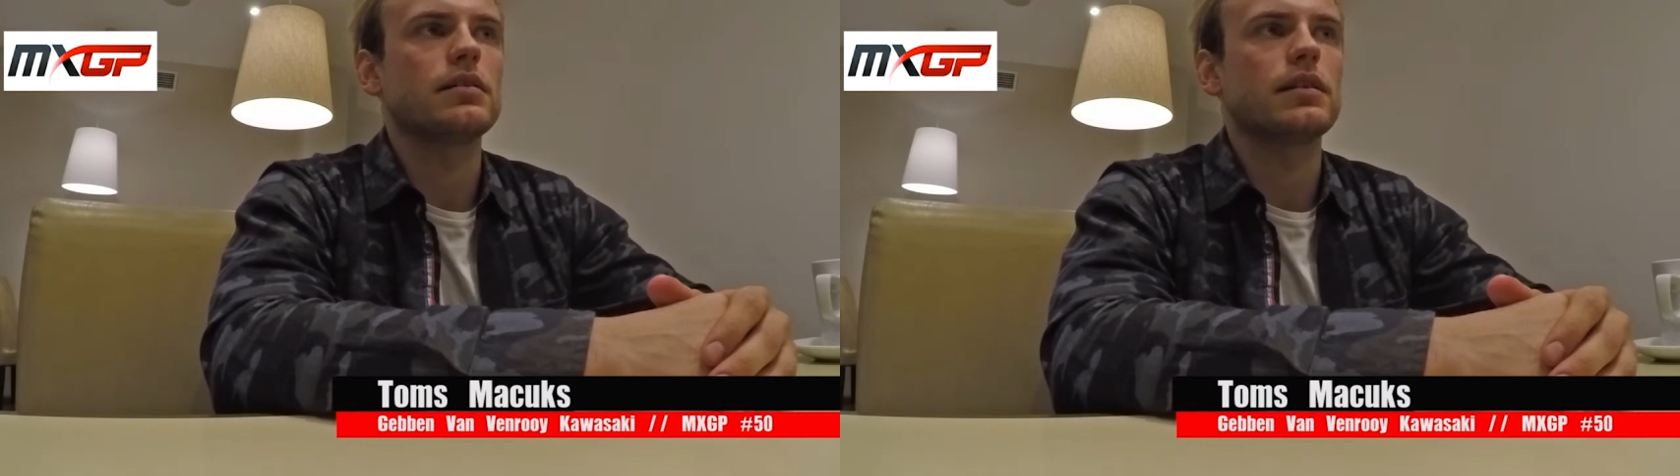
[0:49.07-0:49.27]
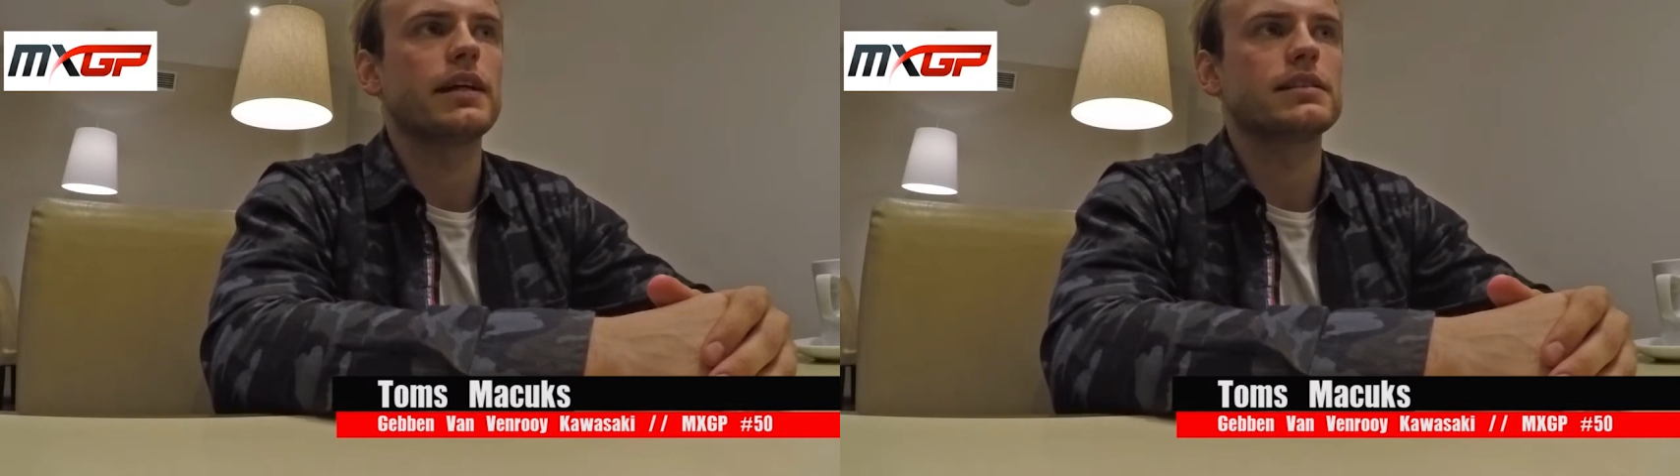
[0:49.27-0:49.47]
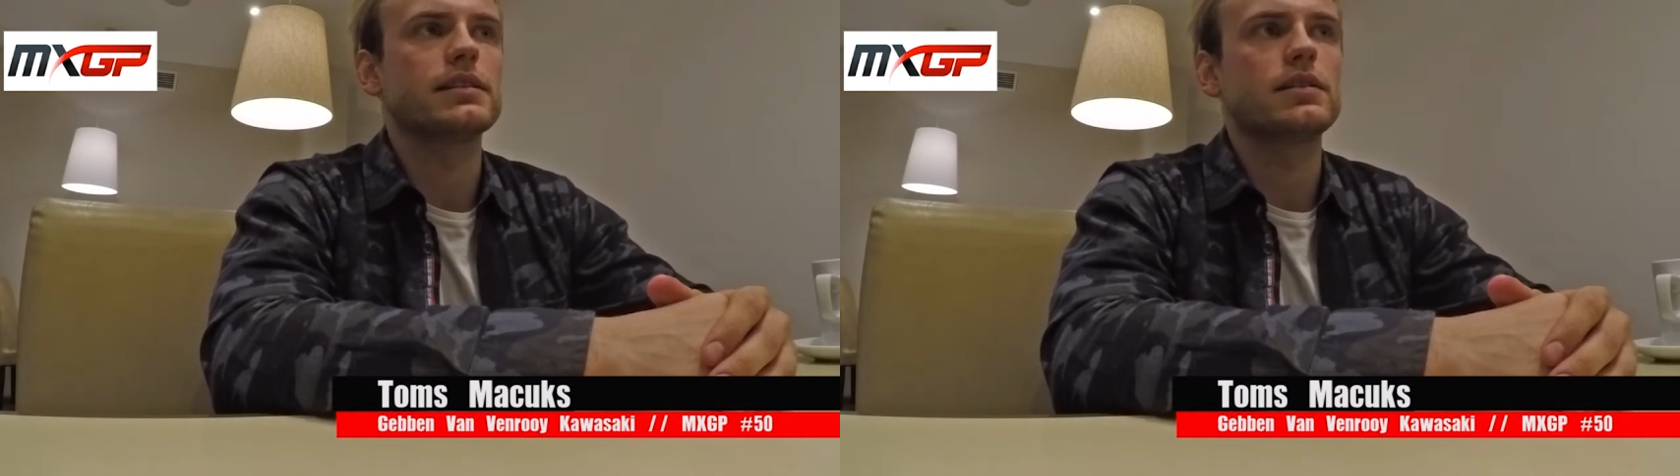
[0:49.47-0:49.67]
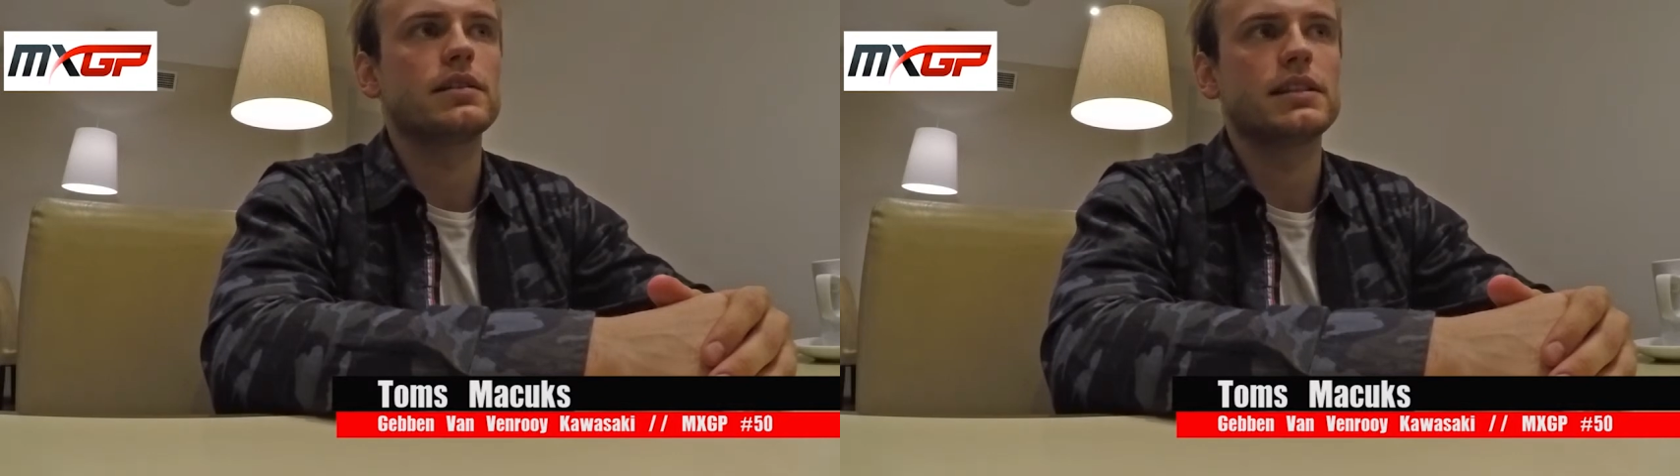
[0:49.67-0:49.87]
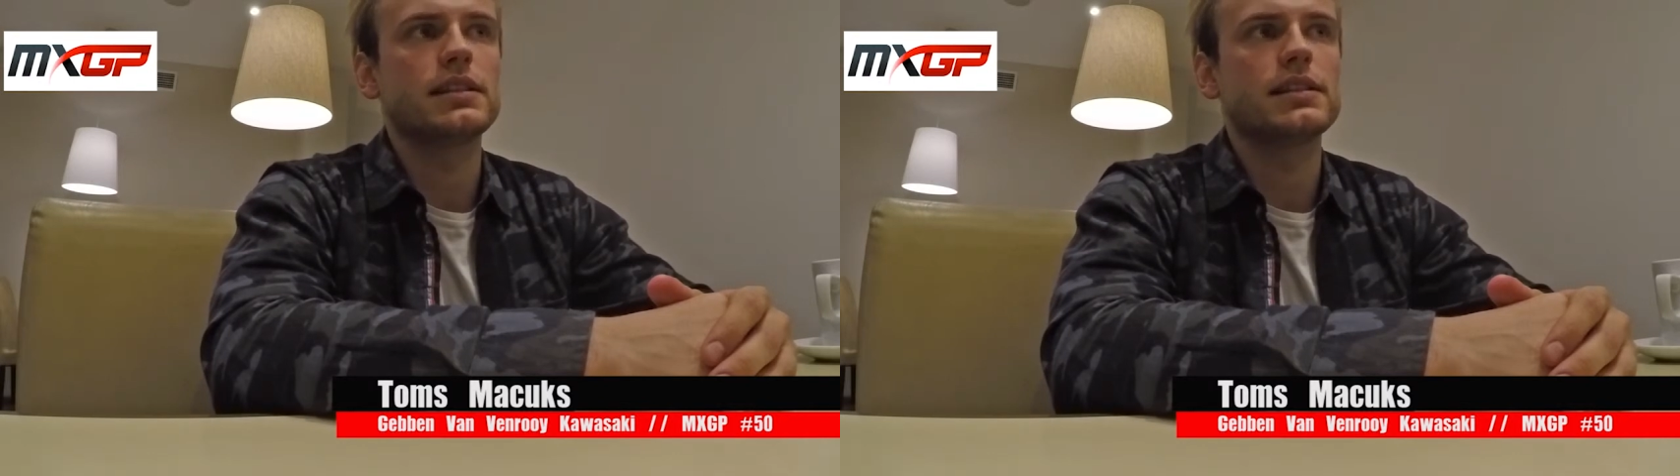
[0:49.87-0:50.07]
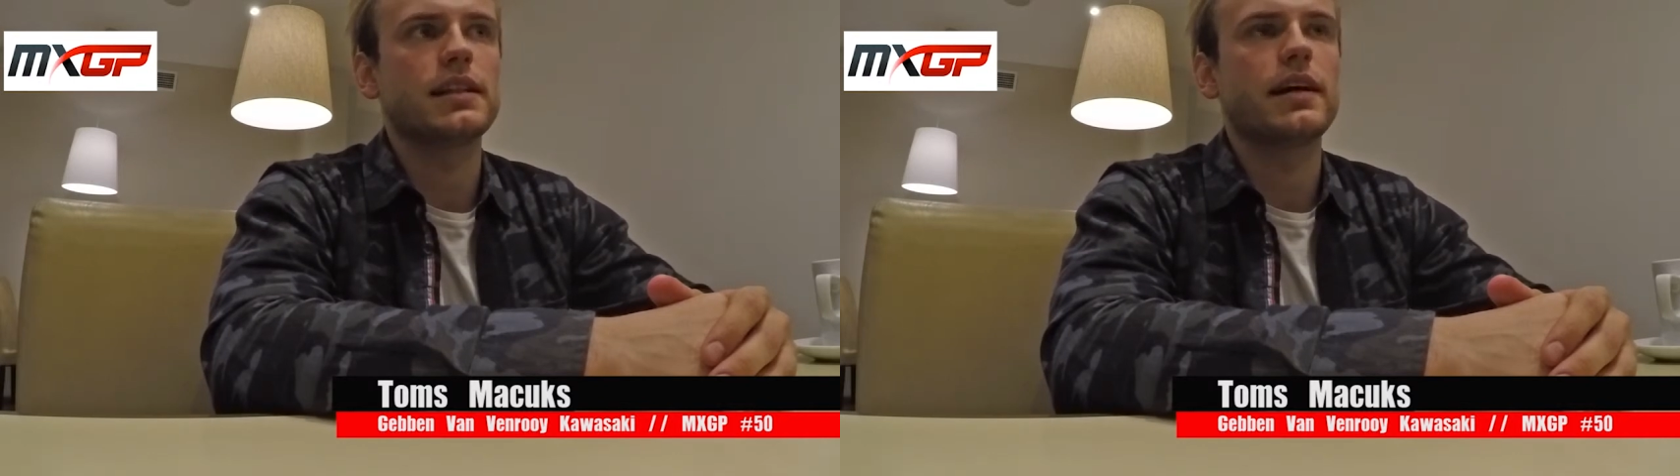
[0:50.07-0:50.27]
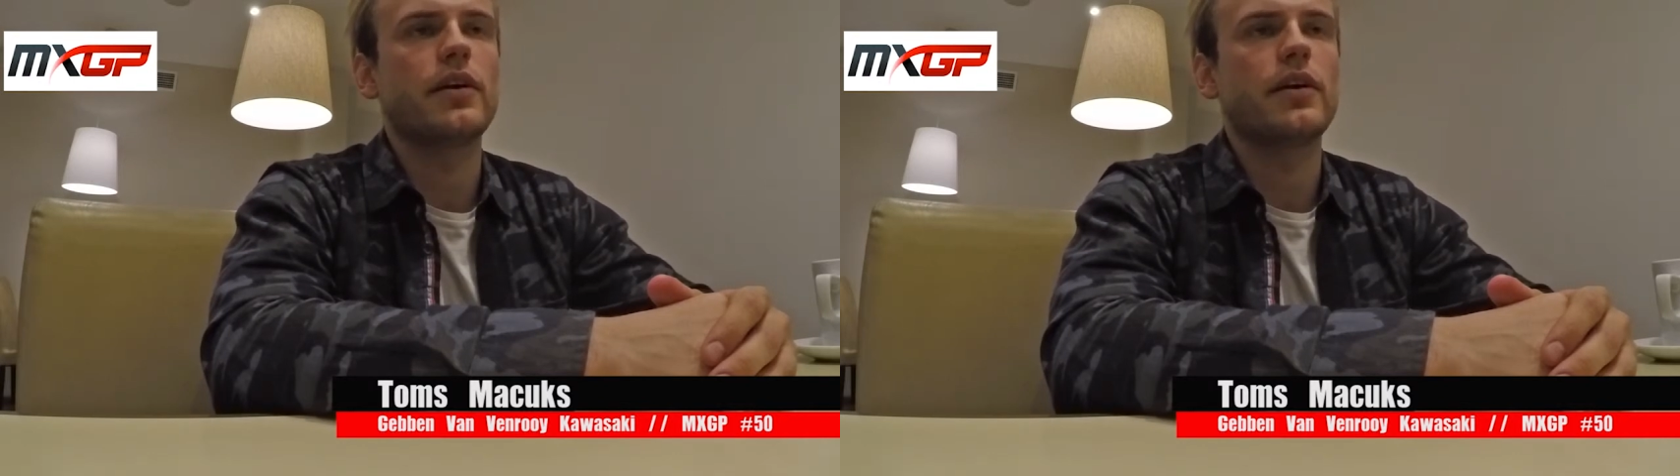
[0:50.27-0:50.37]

last season I